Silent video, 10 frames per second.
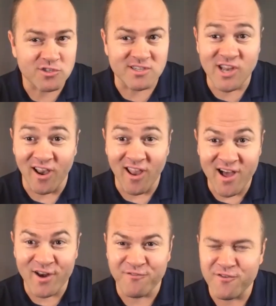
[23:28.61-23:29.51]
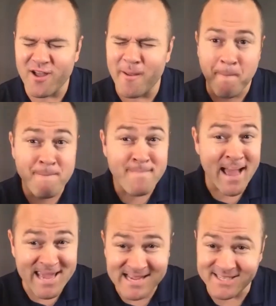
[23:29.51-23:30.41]
there's a lot of
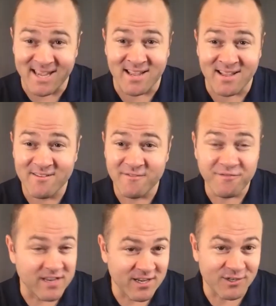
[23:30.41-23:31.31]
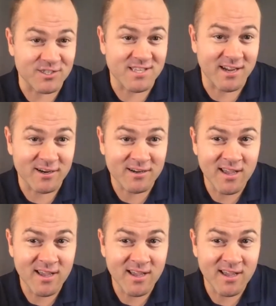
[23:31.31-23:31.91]
amazing vineyards there,